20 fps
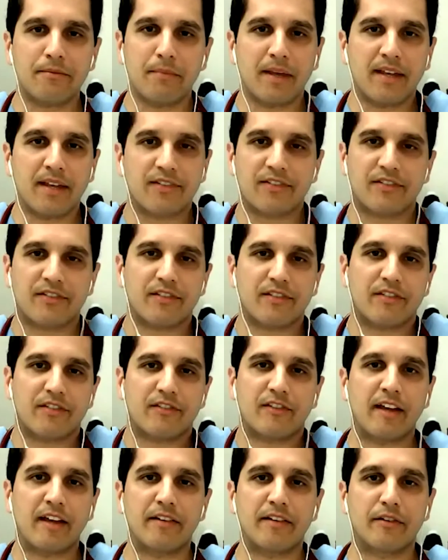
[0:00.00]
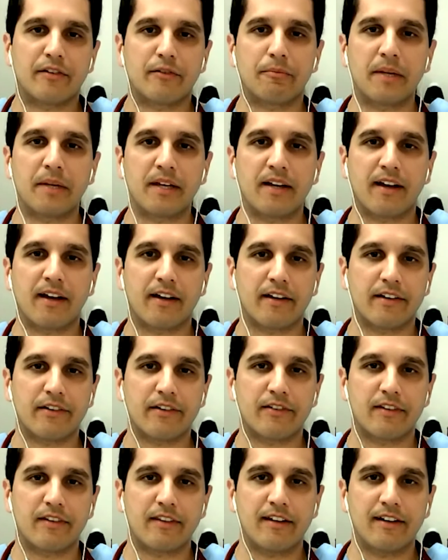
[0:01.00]
makes sense because
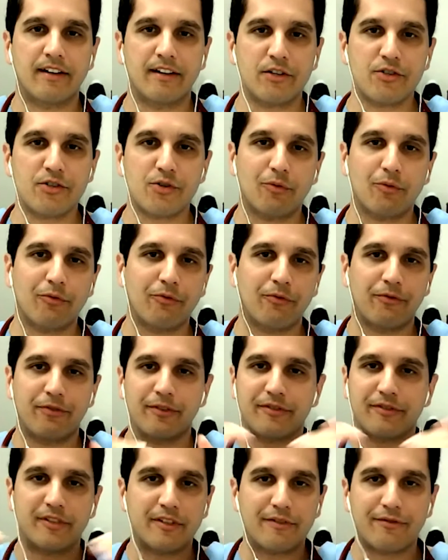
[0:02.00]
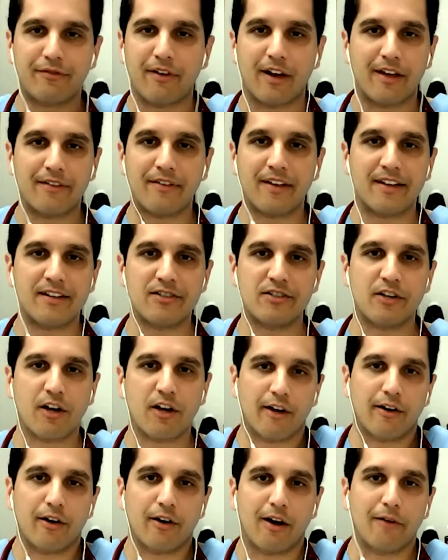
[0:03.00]
the initial 55 age
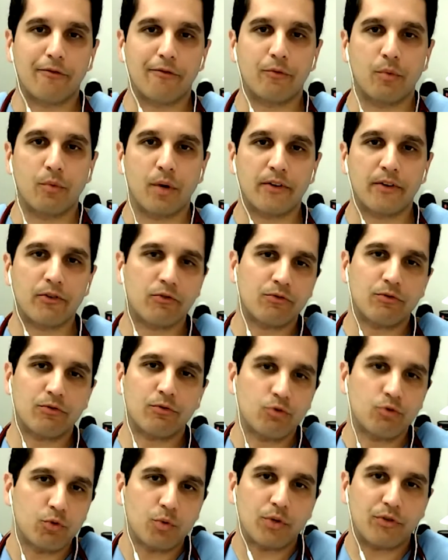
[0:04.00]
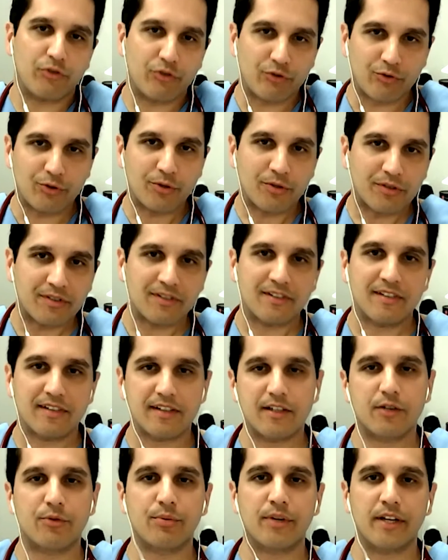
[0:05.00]
cutoff was to a certain
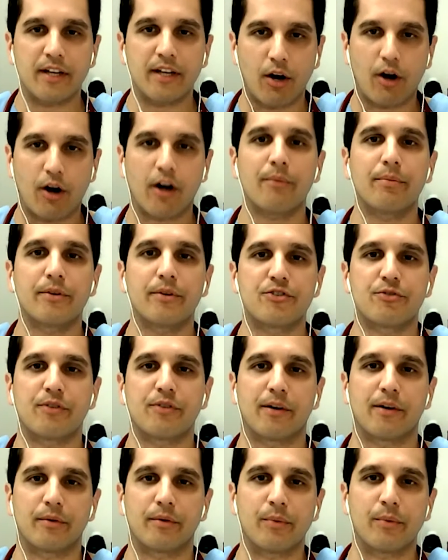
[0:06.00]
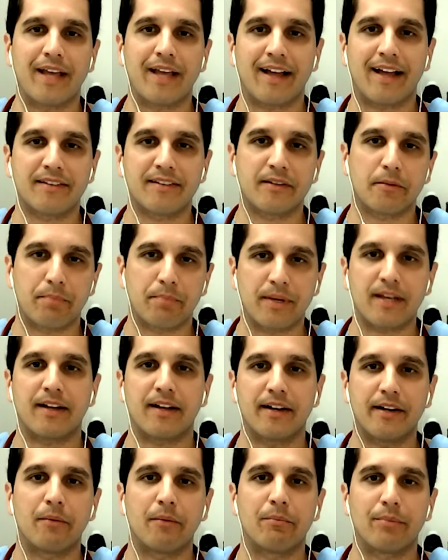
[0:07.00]
degree arbitrary. We had to pick a
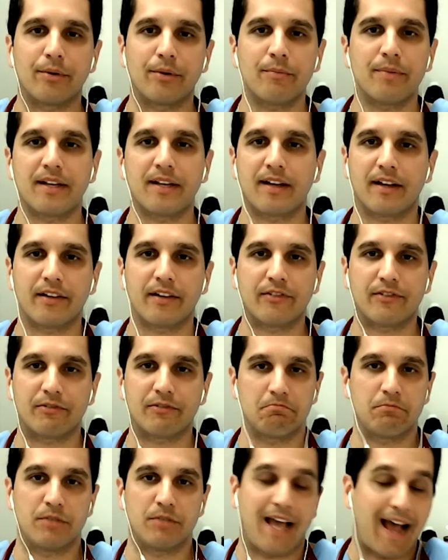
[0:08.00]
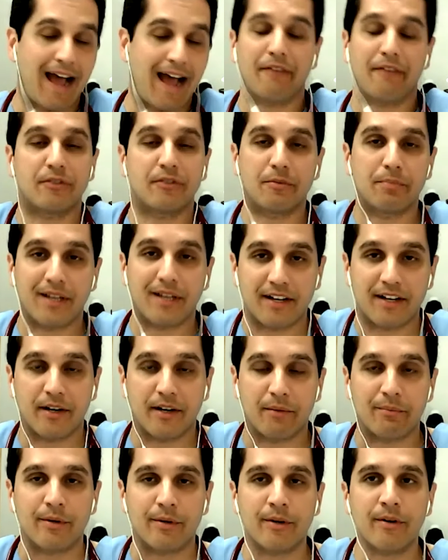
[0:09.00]
number because you have to pick a
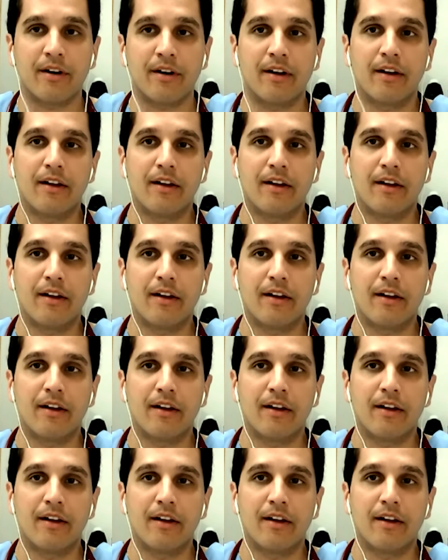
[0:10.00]
number.